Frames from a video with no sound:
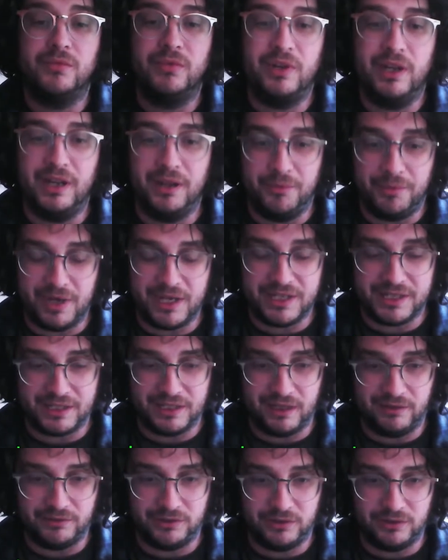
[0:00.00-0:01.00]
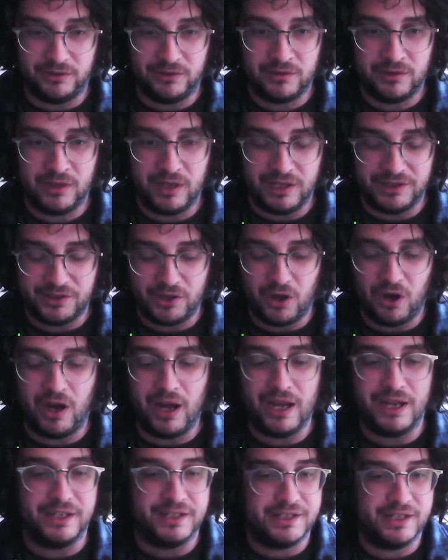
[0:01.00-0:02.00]
at a basic level, a
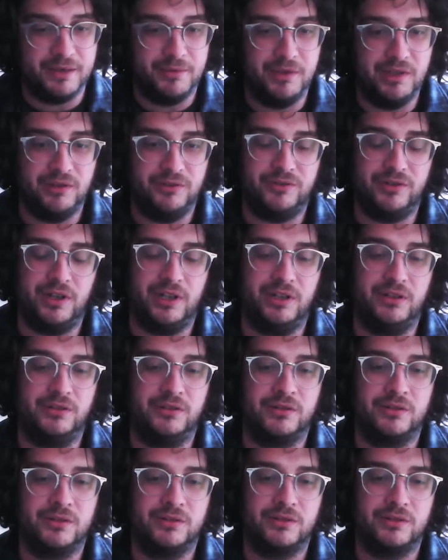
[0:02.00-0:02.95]
.html file,